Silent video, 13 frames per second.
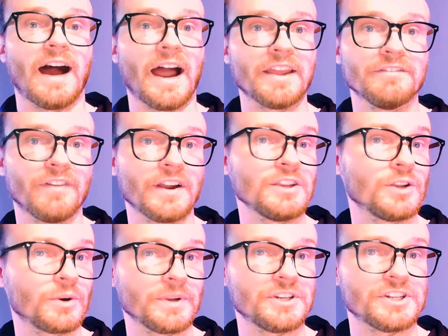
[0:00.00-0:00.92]
I invite
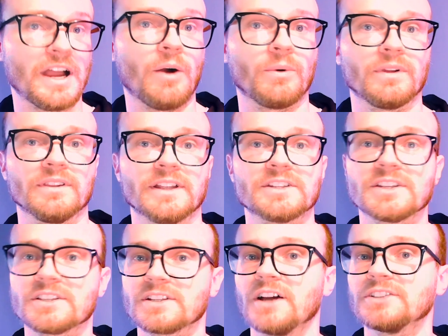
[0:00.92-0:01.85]
you to reach out. Let's
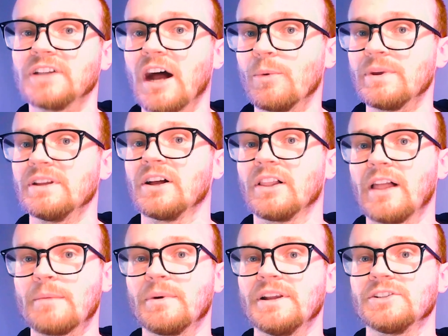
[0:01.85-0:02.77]
discuss how we can
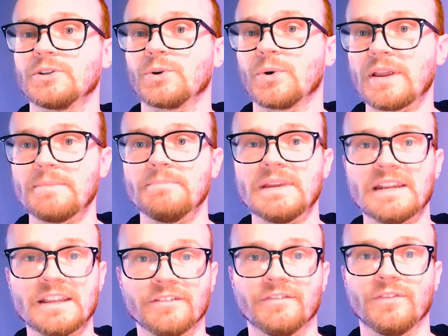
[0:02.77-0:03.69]
collaborate to create
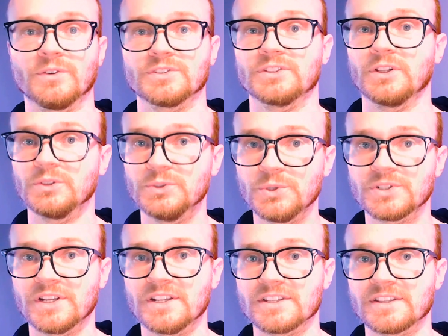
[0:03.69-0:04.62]
meaningful
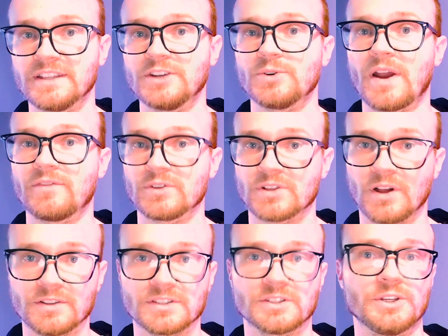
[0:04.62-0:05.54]
solutions that drive
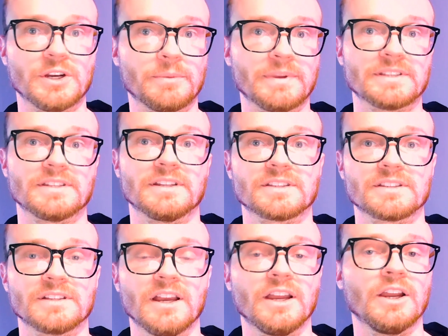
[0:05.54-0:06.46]
results to your business.